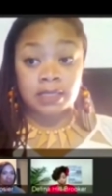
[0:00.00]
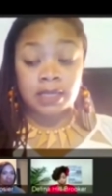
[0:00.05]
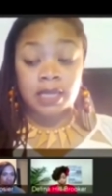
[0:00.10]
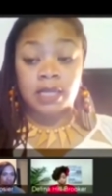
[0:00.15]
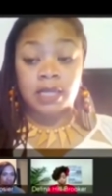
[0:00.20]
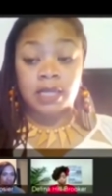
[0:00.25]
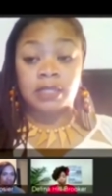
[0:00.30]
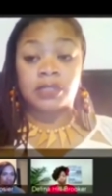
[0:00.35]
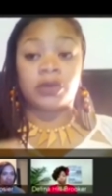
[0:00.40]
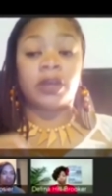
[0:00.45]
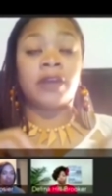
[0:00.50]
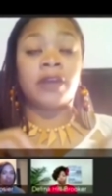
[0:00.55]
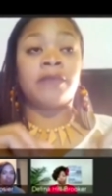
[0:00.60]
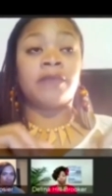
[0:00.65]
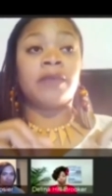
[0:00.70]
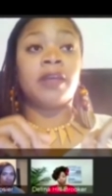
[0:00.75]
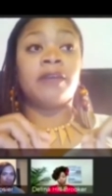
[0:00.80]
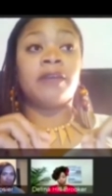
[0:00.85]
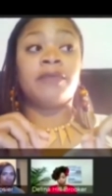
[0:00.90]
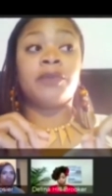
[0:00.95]
So
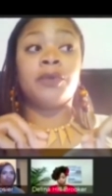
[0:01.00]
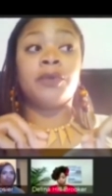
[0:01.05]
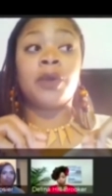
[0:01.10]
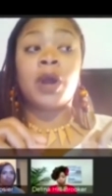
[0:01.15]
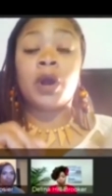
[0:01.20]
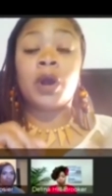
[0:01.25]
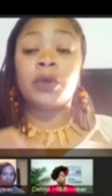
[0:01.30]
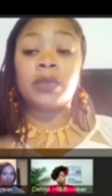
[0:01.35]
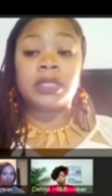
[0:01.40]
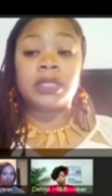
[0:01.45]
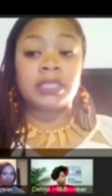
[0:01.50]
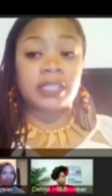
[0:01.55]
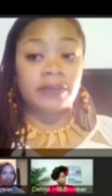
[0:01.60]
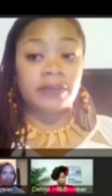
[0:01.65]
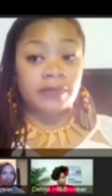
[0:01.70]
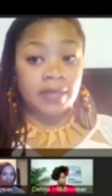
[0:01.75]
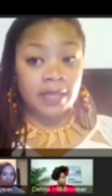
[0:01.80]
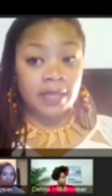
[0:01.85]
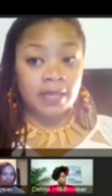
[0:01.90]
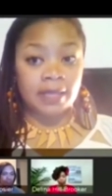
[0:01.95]
if you're holding stuff
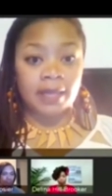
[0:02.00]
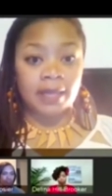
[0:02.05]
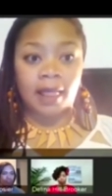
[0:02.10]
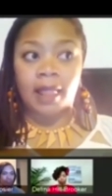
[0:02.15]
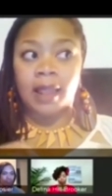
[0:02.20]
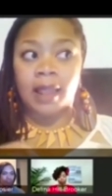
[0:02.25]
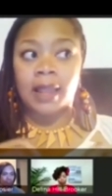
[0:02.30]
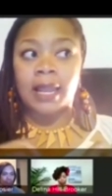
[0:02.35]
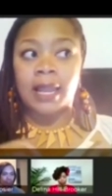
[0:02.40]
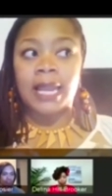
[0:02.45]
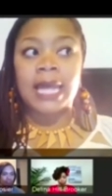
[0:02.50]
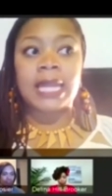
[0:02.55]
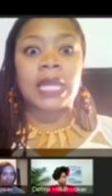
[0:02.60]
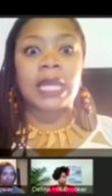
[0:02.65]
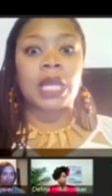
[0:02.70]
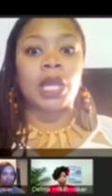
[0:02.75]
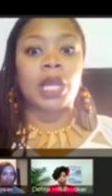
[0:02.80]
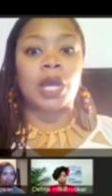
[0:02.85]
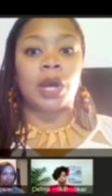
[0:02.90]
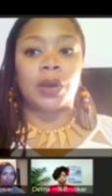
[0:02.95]
in, let it
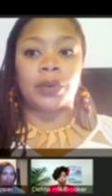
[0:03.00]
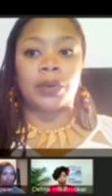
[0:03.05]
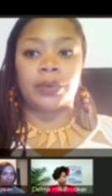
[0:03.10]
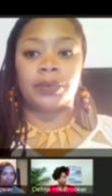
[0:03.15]
go.